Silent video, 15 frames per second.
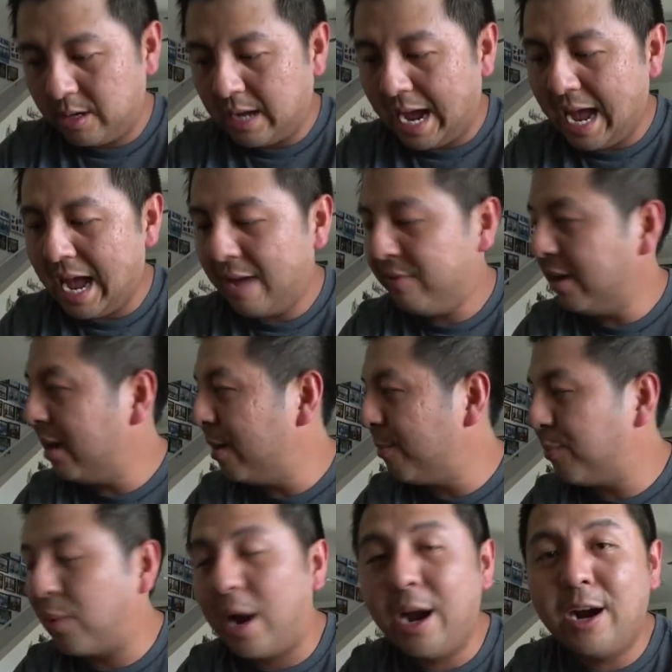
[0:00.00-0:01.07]
I have a
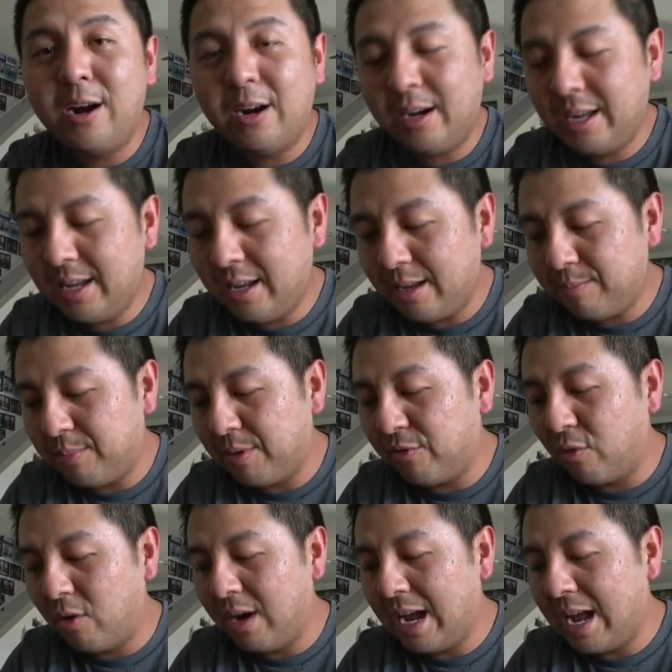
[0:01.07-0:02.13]
priorly
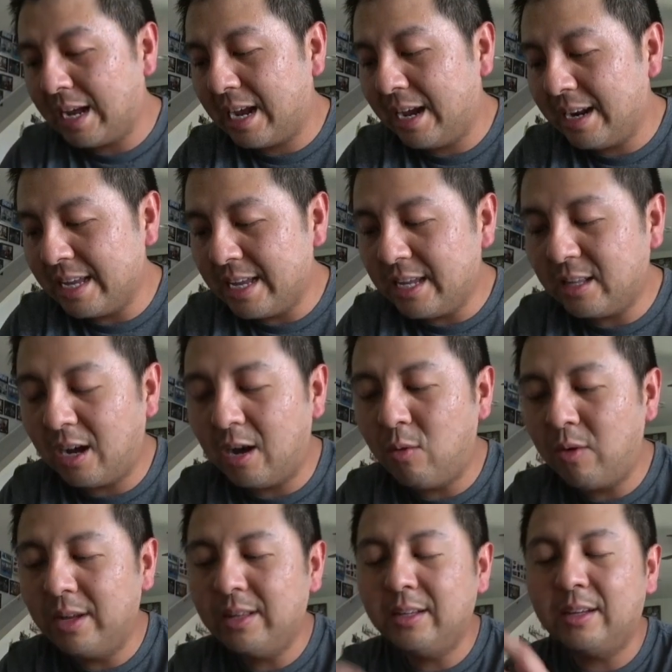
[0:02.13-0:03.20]
before I got an Eton
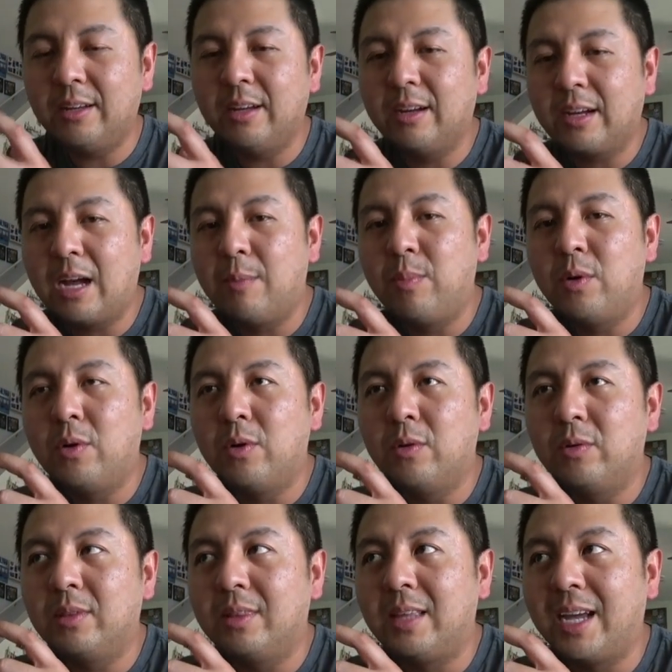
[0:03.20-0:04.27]
one a
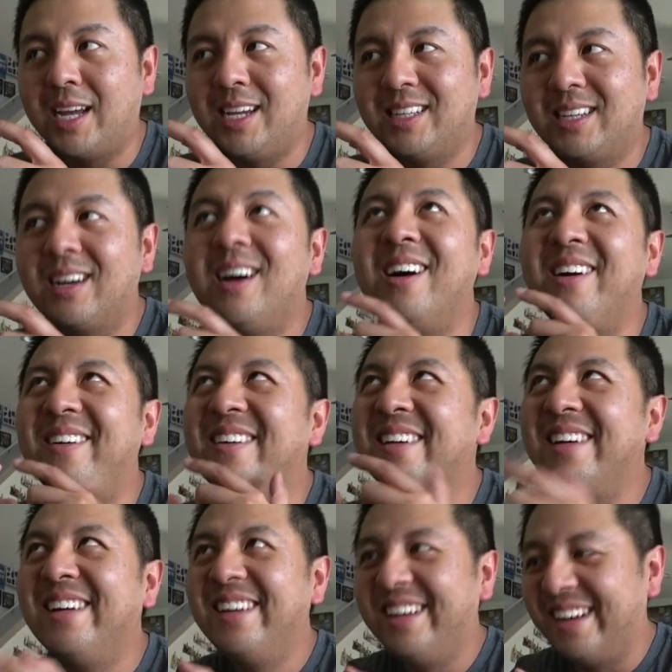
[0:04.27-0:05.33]
couple decades ago,
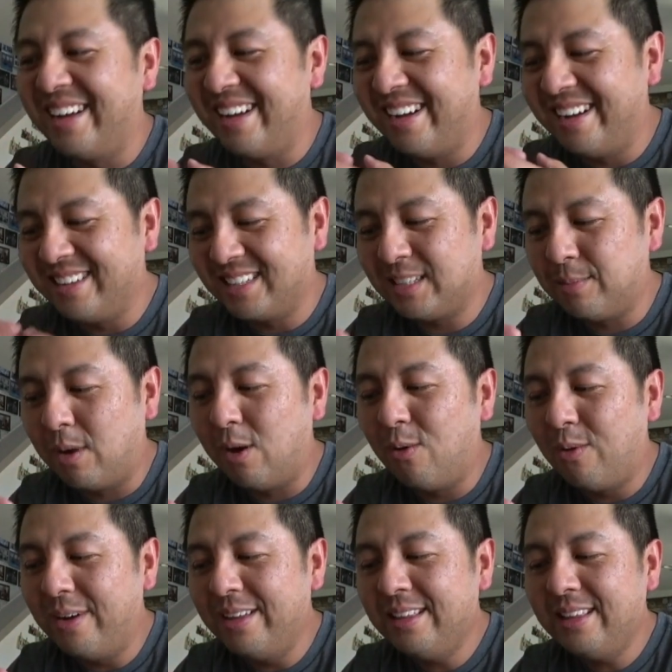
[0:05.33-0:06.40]
a small
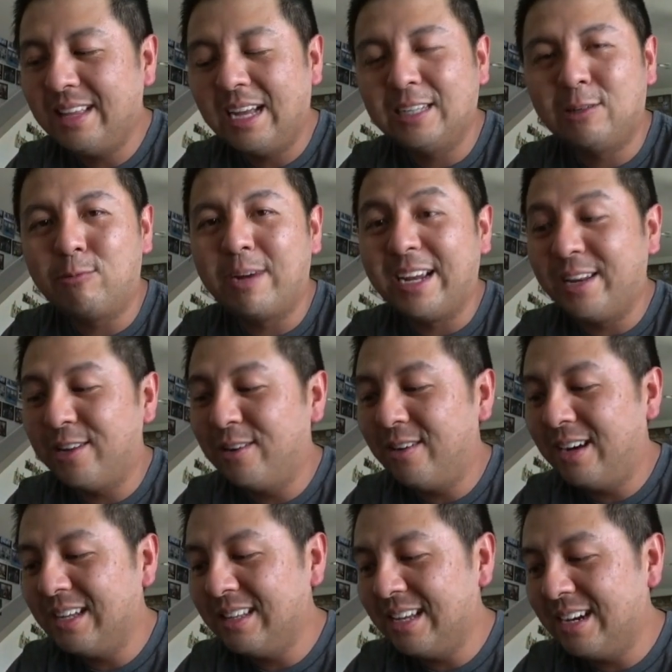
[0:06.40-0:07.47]
one that has a radio
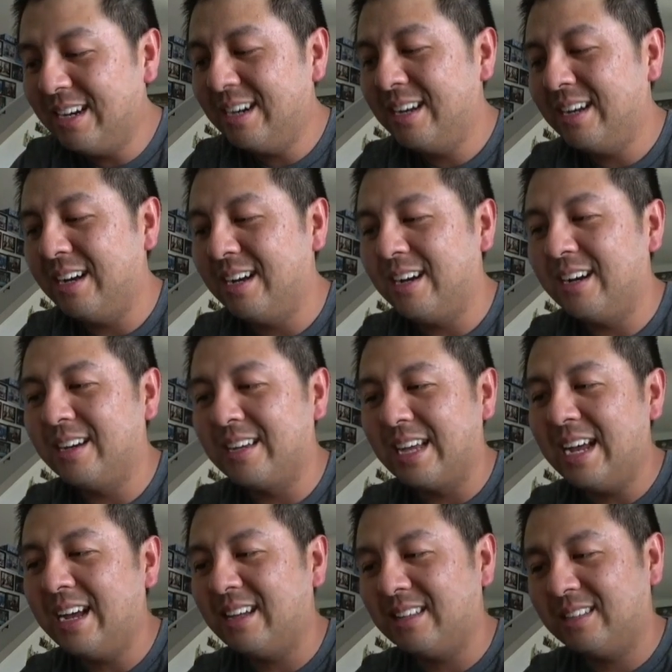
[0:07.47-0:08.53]
on there. So
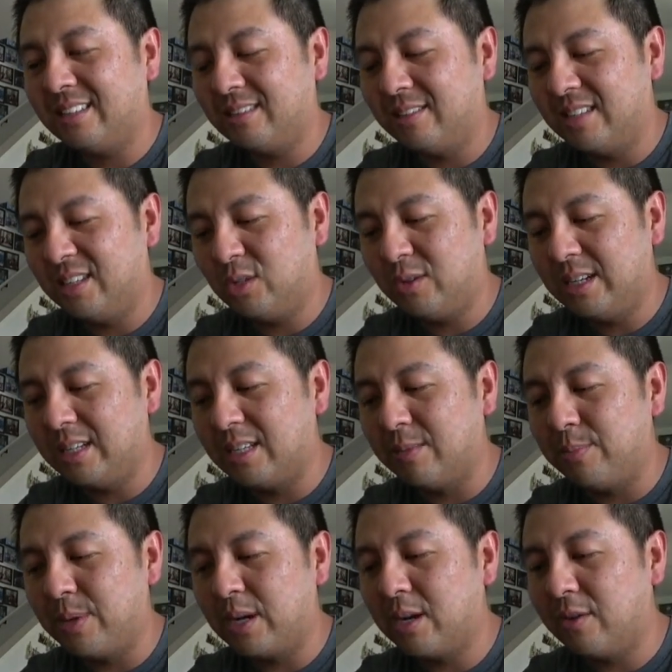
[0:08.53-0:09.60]
this one is the
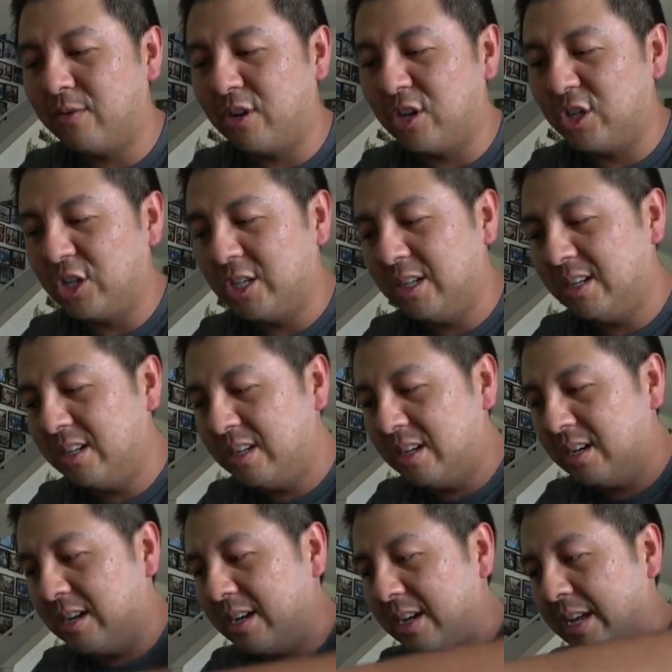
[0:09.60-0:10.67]
bigger version,
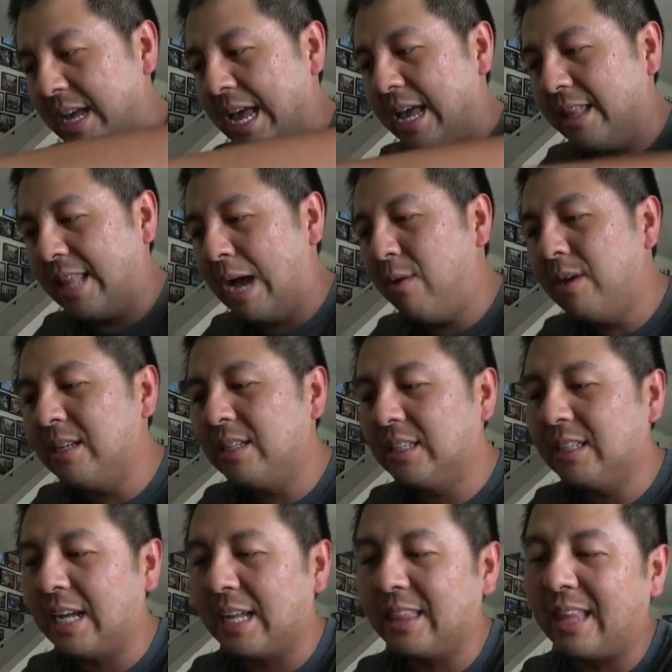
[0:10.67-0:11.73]
and that one is
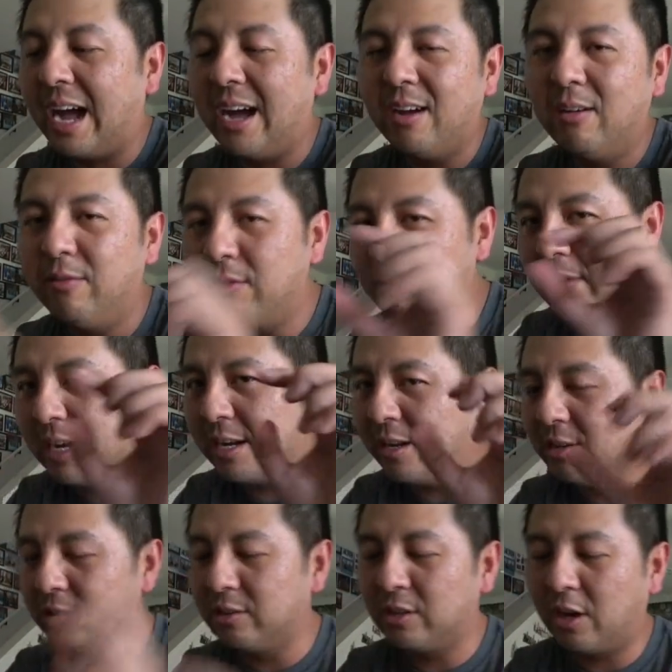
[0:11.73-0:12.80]
just like dial for
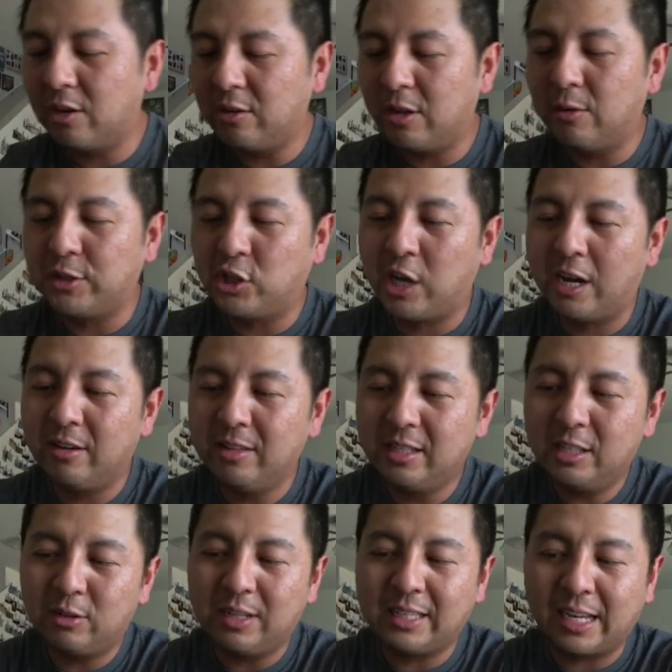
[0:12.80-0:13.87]
radio, so it's hard to tell what channel.
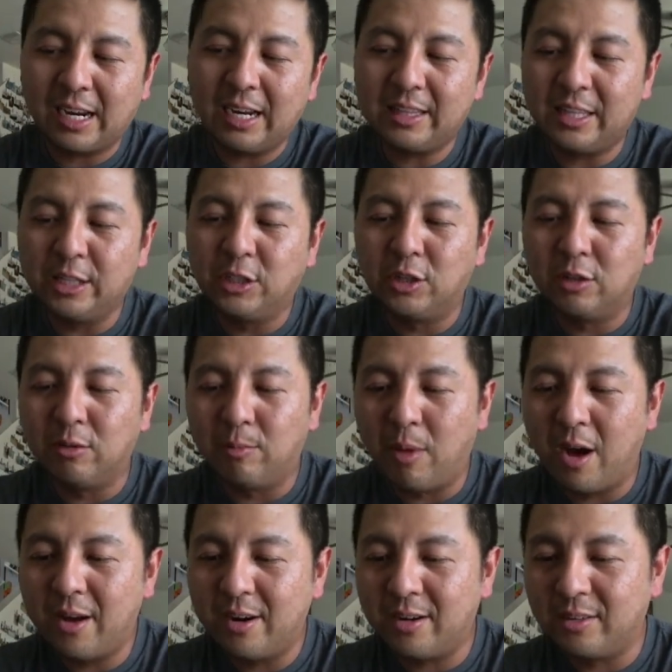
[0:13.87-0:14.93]
This one's like a digital
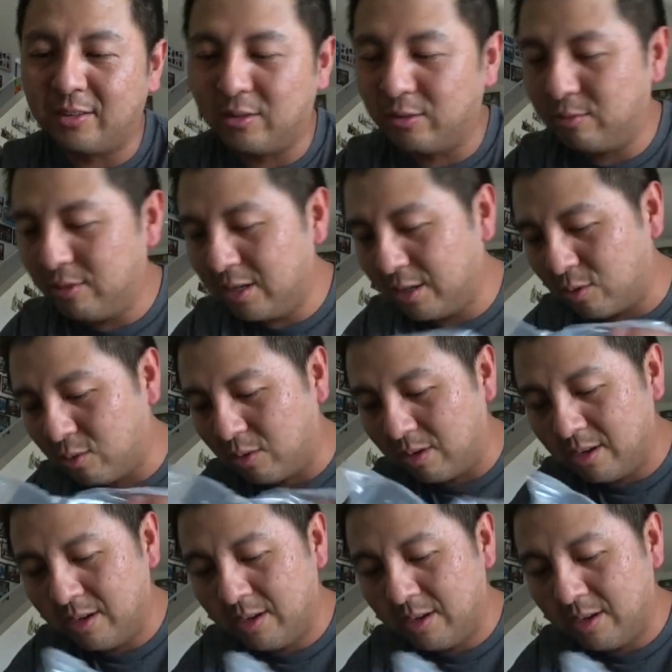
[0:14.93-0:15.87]
monitor, so it's really cool.